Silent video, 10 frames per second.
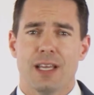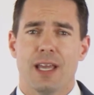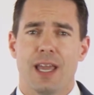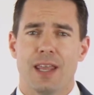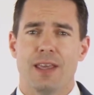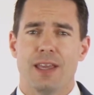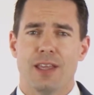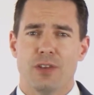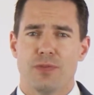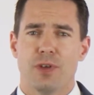
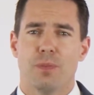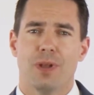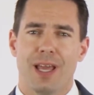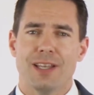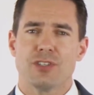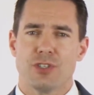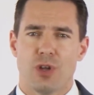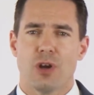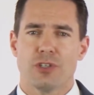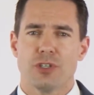and you feel plant
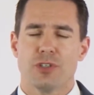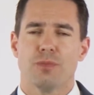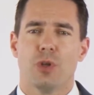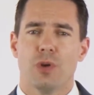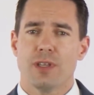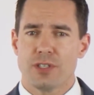starches are bloating,